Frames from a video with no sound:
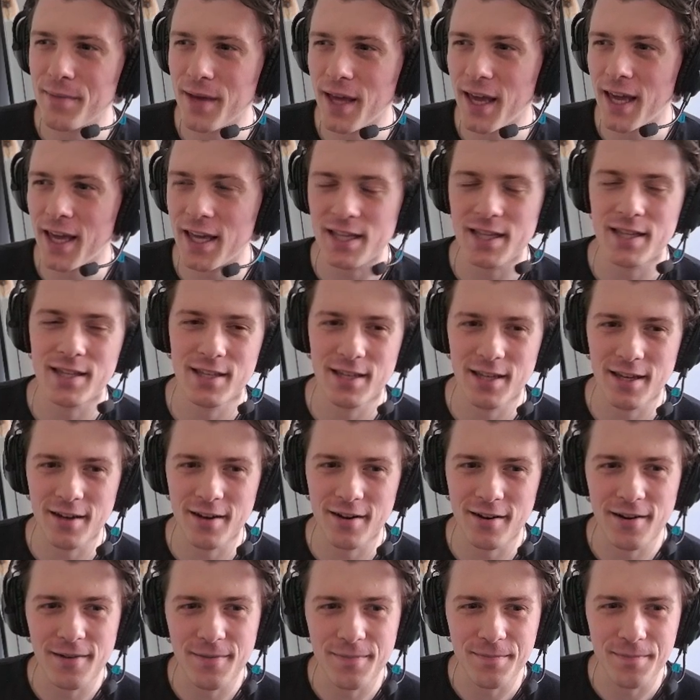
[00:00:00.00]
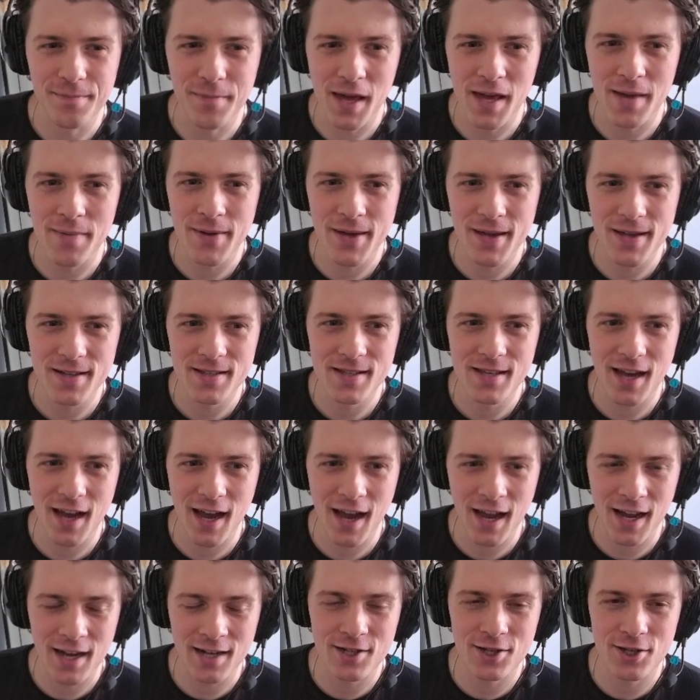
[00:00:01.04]
A tier. Maybe it's
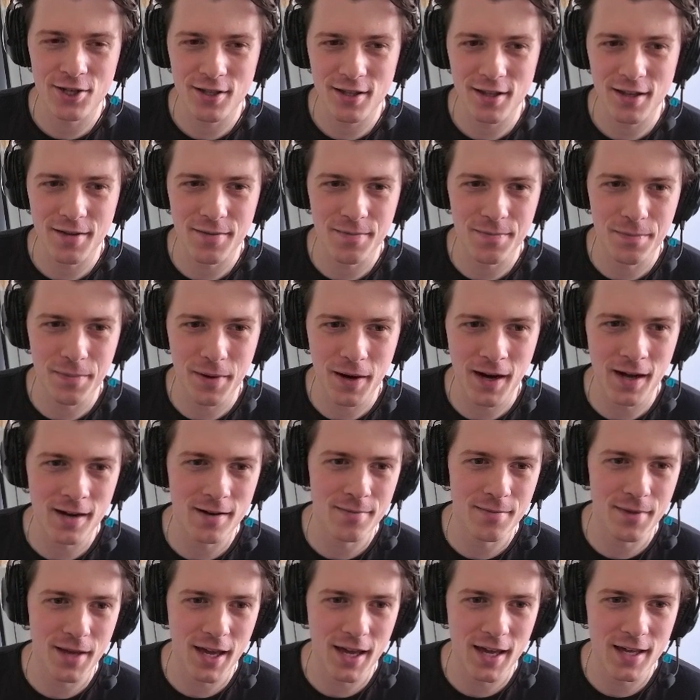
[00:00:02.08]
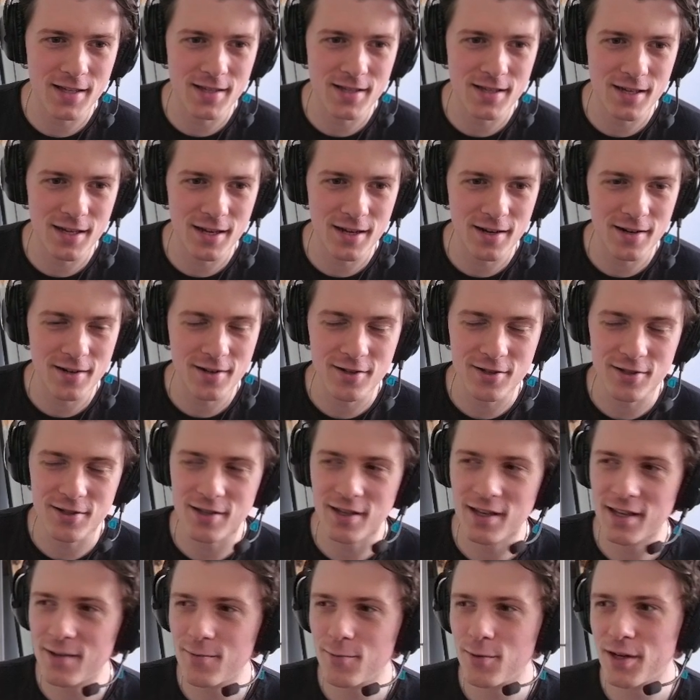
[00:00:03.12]
actually bottom A.
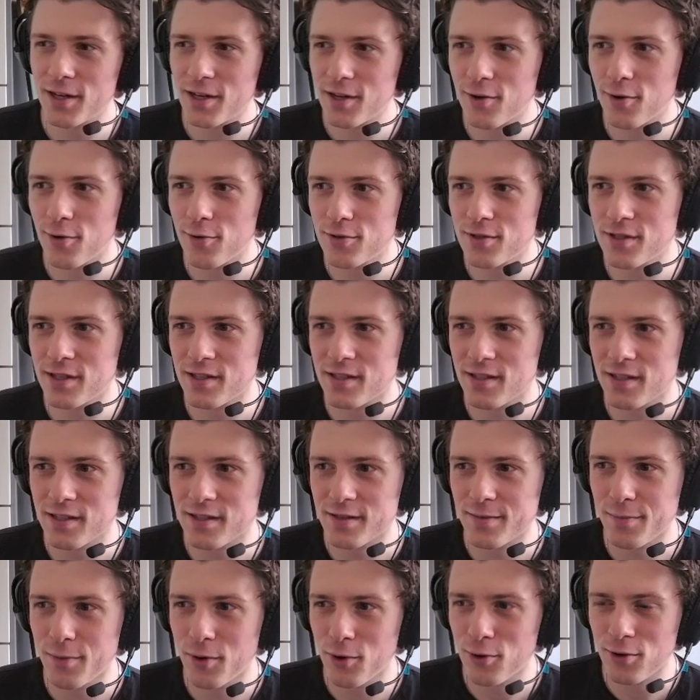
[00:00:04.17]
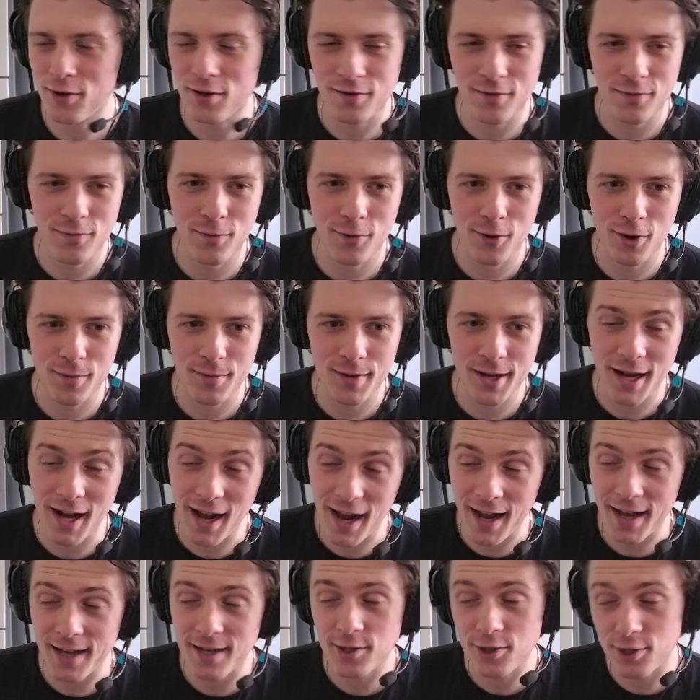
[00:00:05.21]
When it goes into its molten form, it
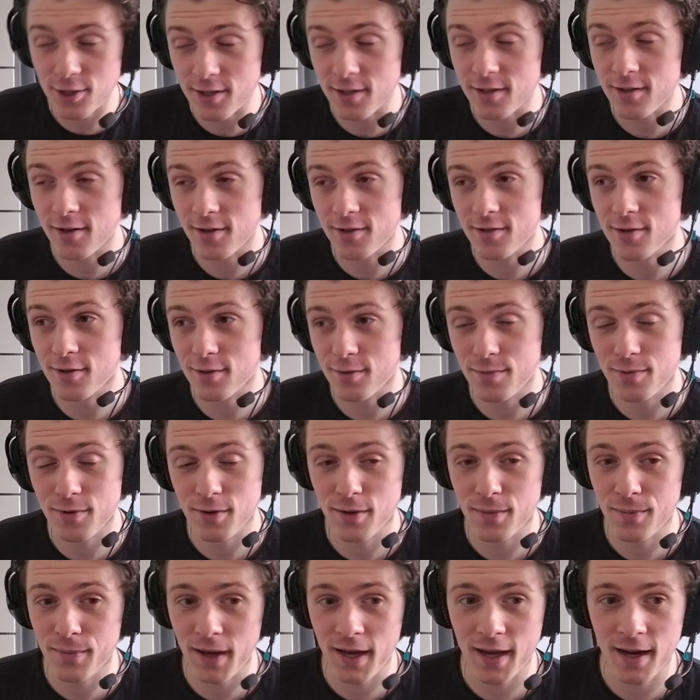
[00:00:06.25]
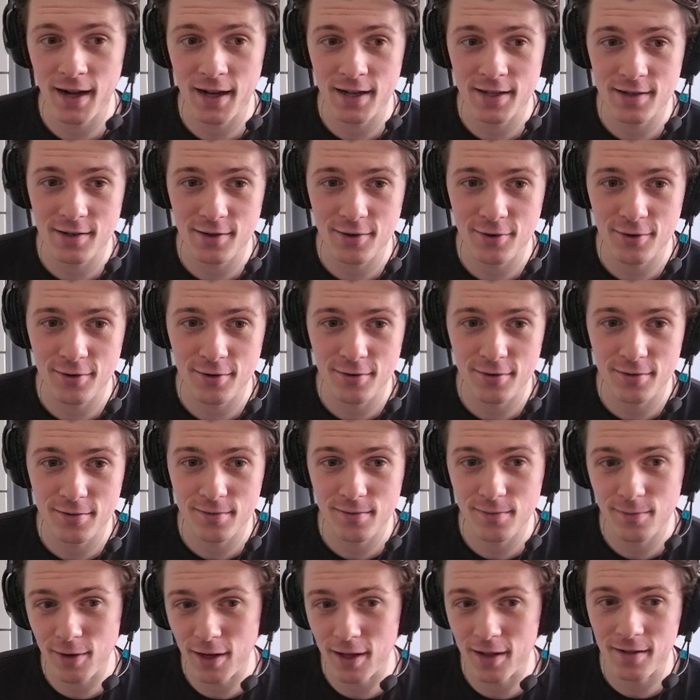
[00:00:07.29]
actually does look pretty badass.
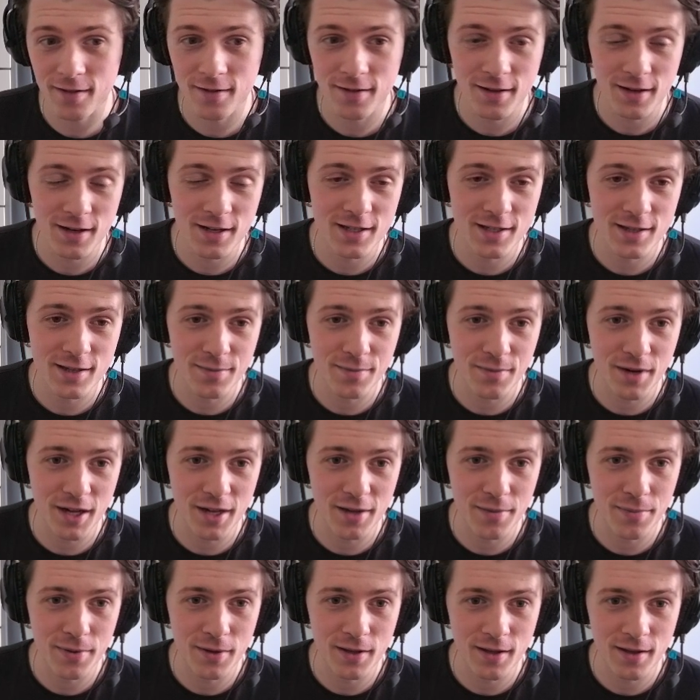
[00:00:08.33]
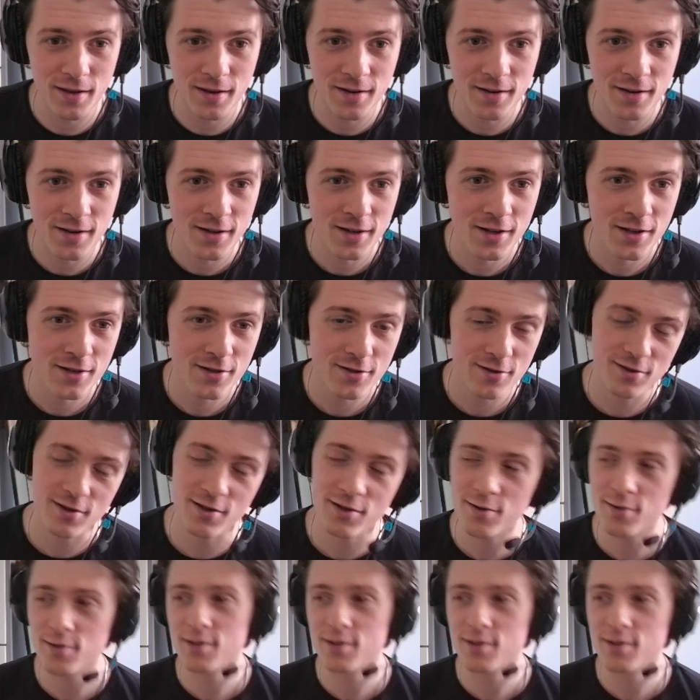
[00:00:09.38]
Well, at least in my opinion. This one's